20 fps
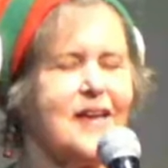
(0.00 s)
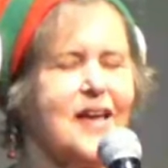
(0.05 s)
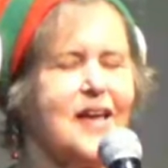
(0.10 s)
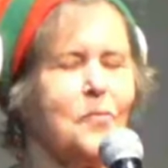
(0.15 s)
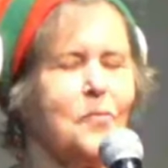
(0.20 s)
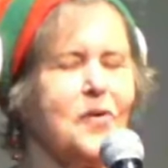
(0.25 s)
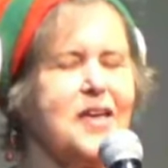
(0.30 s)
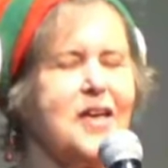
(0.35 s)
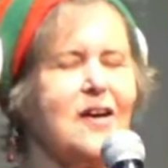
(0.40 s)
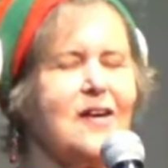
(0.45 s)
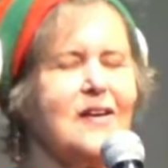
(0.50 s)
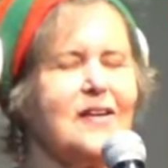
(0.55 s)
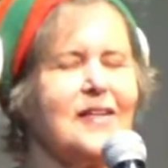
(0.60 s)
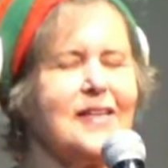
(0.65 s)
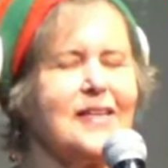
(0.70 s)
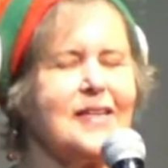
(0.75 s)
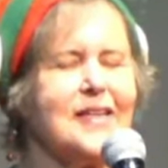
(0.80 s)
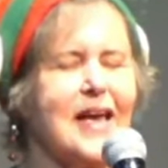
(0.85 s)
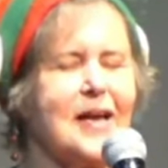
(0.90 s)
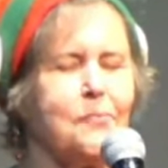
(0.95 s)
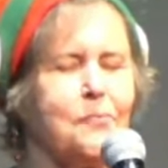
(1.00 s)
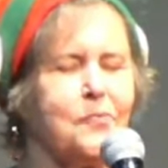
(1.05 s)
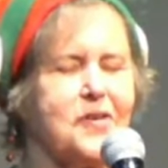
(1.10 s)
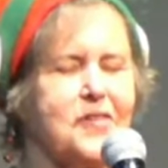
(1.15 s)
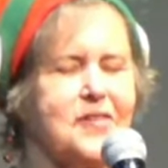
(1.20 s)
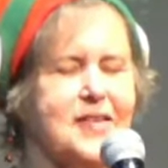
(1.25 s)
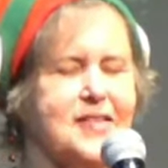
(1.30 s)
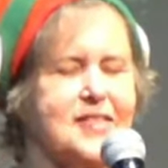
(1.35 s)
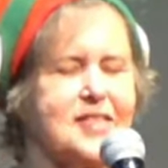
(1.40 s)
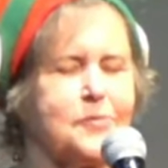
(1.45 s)
And we are lit up
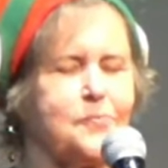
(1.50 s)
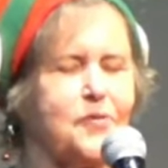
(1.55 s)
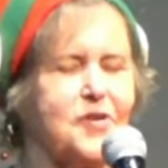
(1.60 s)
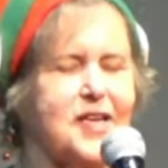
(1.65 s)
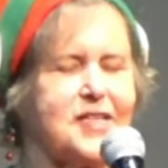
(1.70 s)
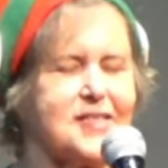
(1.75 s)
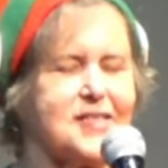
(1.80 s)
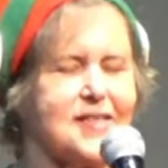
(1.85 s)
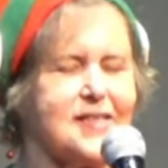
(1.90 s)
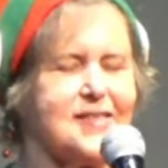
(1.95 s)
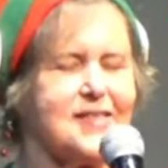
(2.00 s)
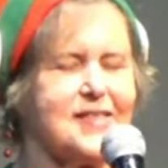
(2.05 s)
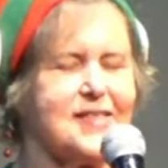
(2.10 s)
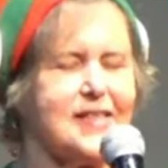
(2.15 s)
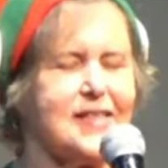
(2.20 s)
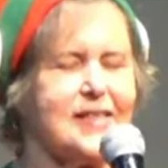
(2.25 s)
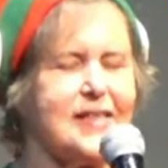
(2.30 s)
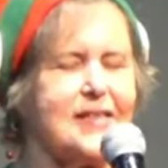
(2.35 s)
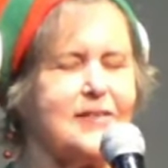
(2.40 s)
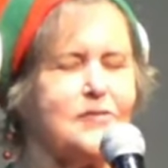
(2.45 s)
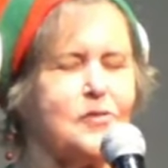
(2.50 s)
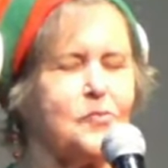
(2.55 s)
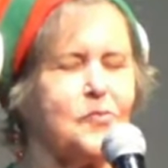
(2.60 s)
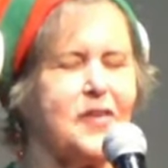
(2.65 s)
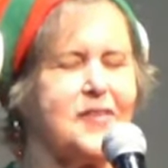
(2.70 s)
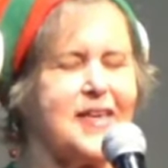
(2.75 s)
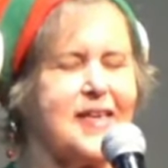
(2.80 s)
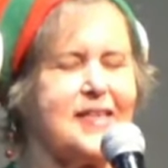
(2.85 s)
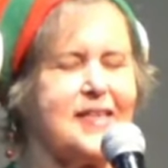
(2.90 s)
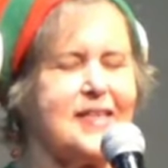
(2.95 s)
with this presence. It lives
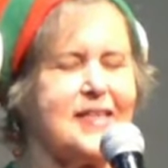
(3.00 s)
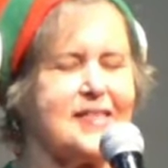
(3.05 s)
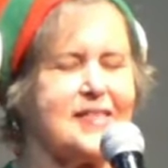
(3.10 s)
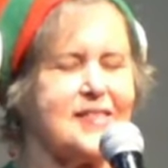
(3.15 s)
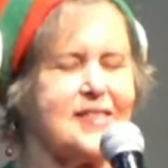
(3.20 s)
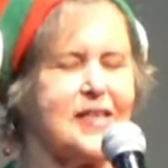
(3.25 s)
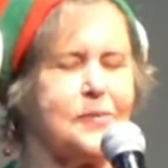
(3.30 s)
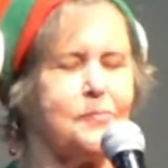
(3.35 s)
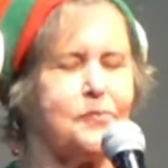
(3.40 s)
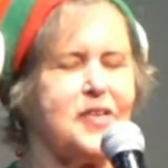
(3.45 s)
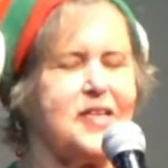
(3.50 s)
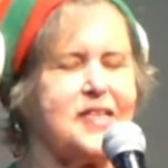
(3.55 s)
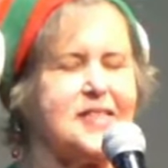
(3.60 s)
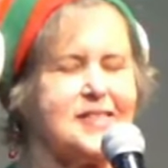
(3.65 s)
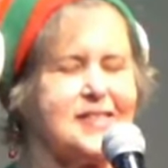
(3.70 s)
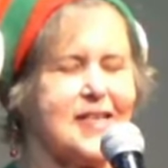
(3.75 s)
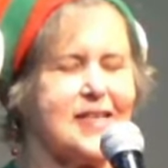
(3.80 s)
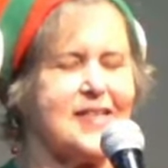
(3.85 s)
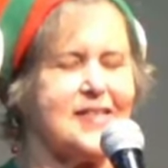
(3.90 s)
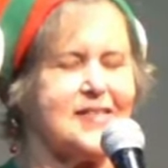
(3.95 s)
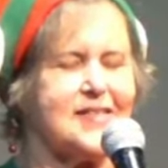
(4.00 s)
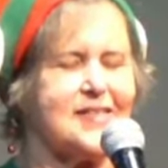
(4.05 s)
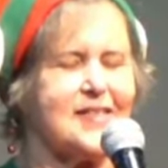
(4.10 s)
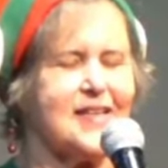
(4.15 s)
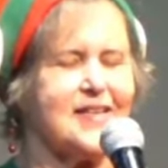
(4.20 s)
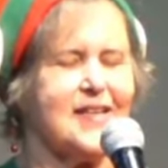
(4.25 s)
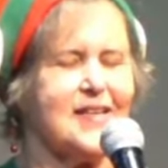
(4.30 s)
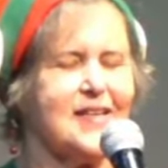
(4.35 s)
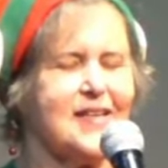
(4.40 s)
within us. It breathes us.